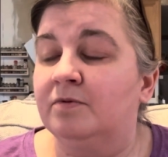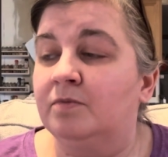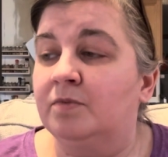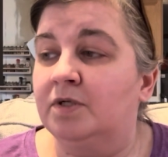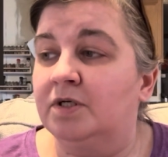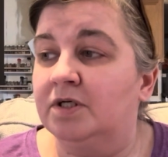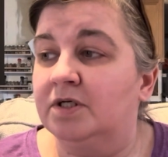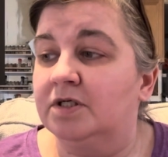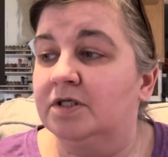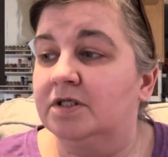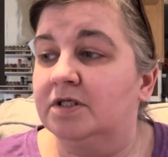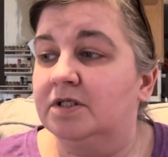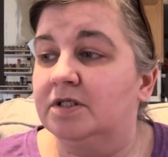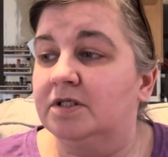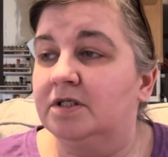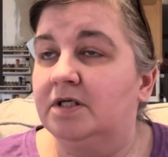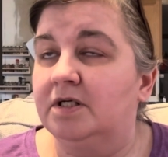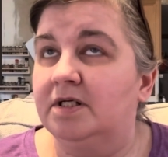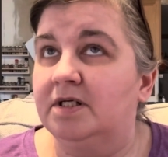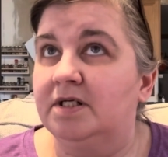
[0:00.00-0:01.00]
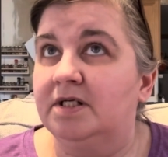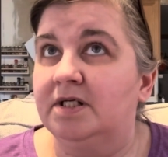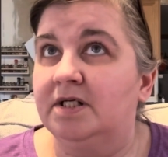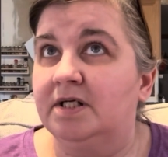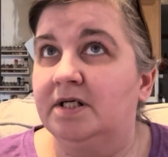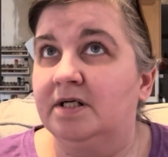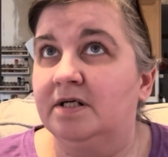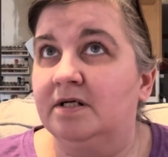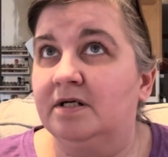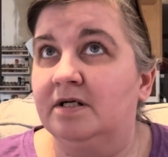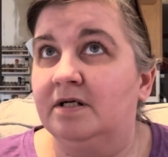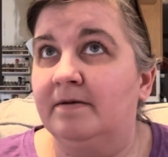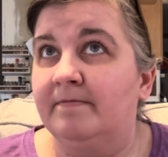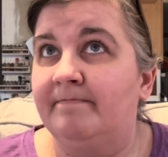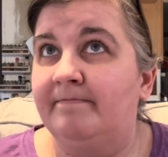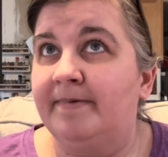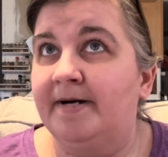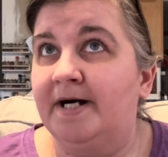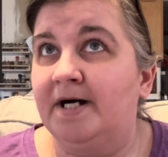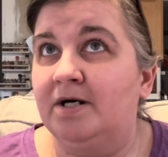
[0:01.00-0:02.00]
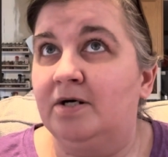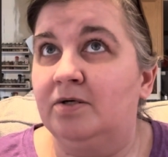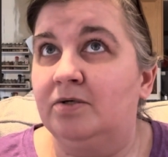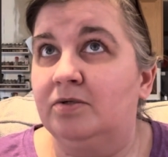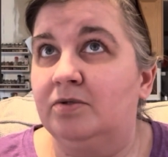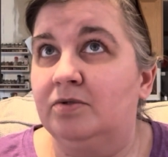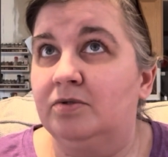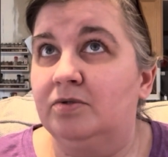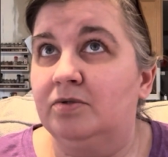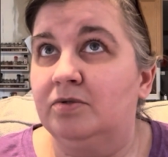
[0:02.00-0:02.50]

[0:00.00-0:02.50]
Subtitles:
work here in about